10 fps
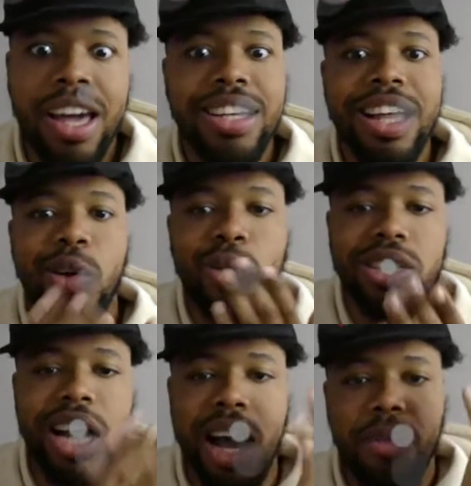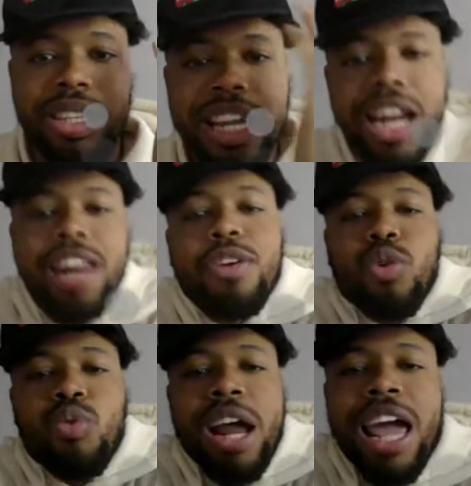You got one job. Nigga ain't
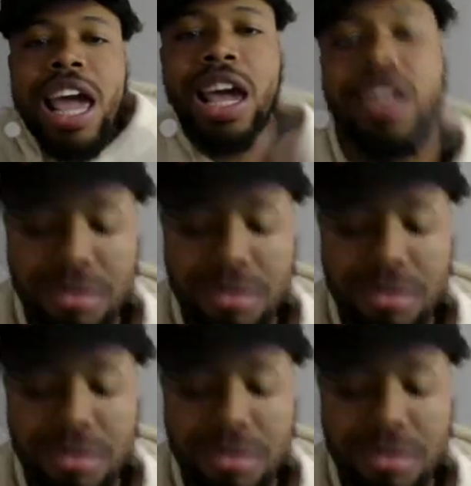even red.